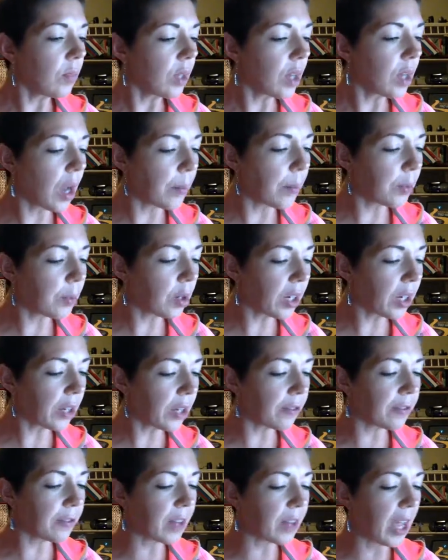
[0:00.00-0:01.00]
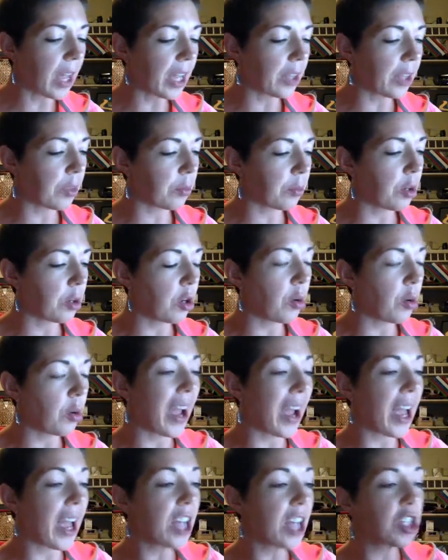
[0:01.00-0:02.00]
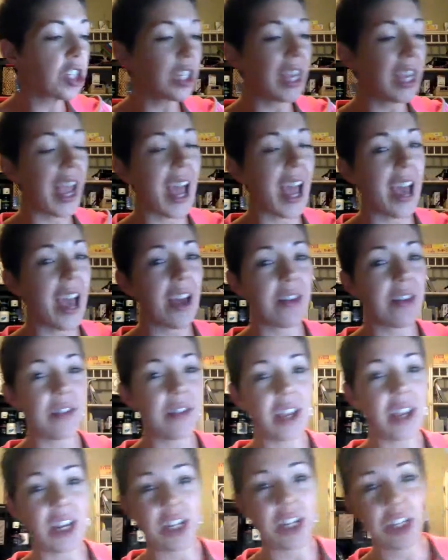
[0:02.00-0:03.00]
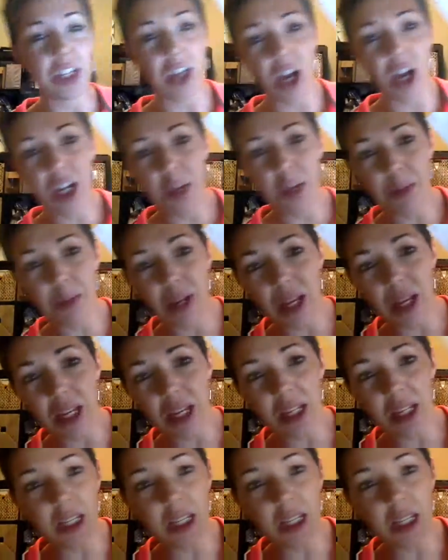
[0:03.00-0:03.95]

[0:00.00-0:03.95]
I'm going to fly through. I actually have in a document